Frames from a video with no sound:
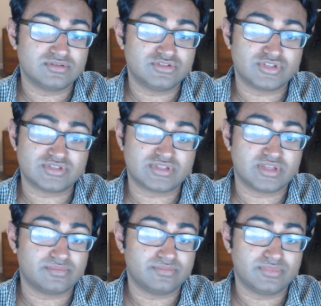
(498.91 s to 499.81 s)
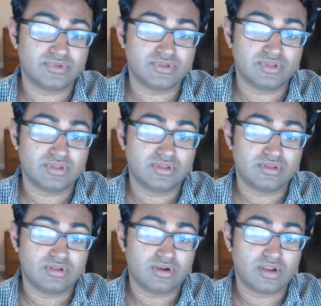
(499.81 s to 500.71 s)
Just then,
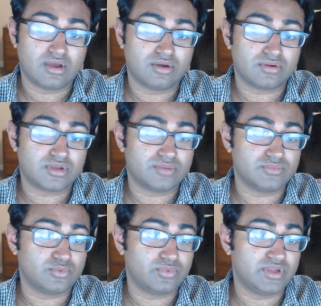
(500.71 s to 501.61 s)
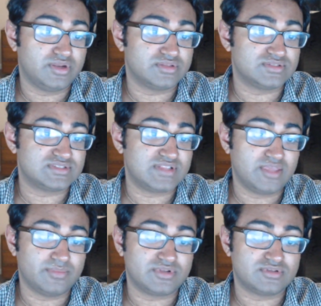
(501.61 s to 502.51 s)
long come the wind and
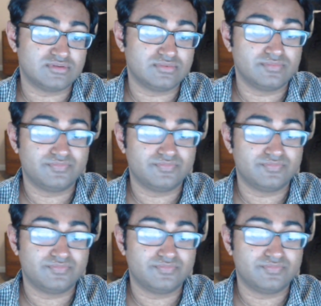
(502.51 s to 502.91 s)
slam it to.